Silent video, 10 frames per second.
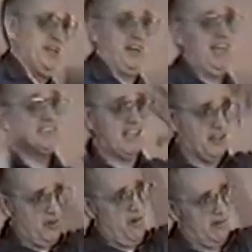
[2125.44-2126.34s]
to me today and said
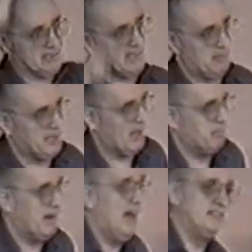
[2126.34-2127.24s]
a gourd's coming
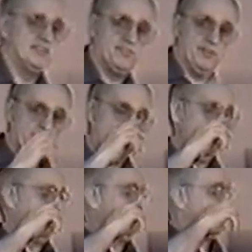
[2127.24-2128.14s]
up, and I just feel
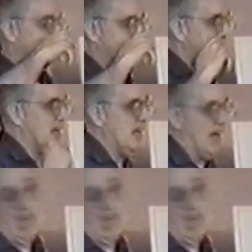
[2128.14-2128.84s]
great about the whole thing.